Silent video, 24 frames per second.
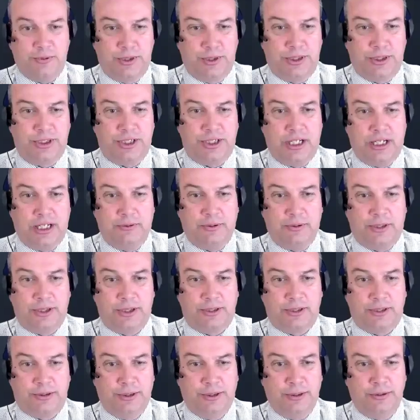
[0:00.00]
you want to share with
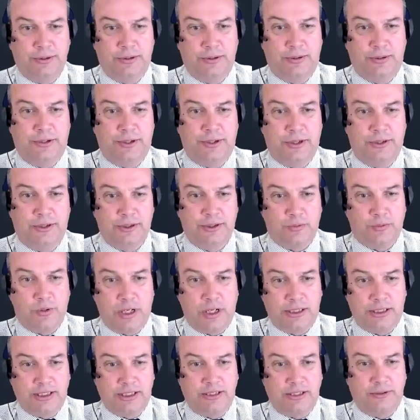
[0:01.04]
the crew or those
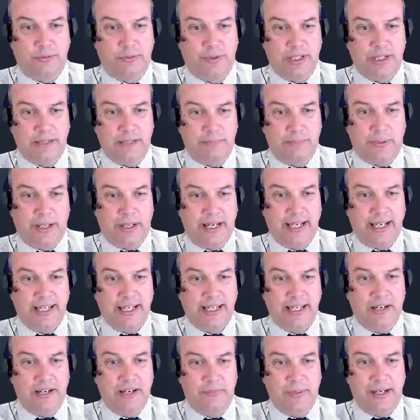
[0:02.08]
watching the
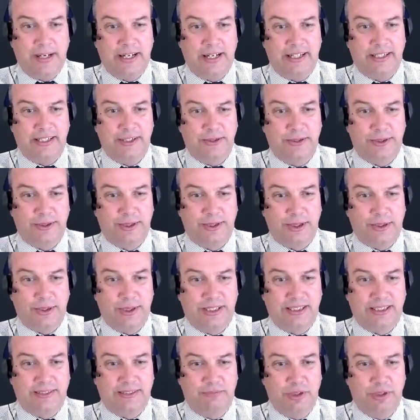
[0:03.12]
replay about your
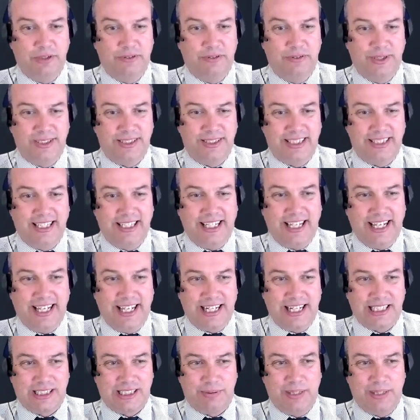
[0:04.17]
choice to move into
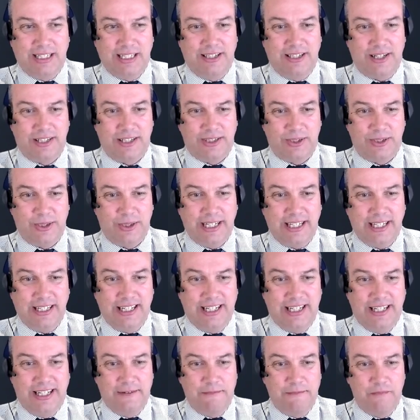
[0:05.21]
EXP luxury?
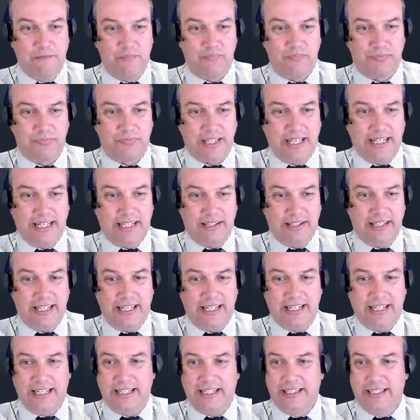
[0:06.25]

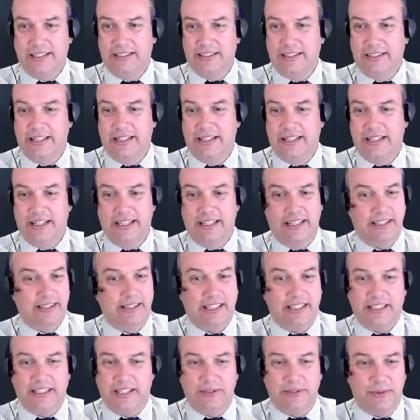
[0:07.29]
Any
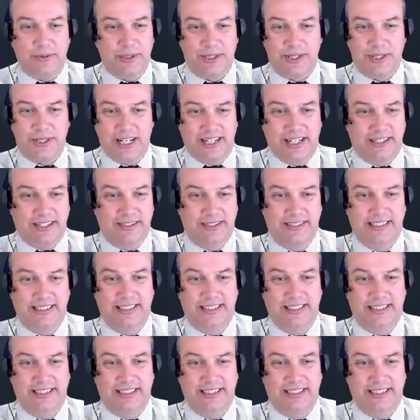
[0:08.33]
thing that you want to share?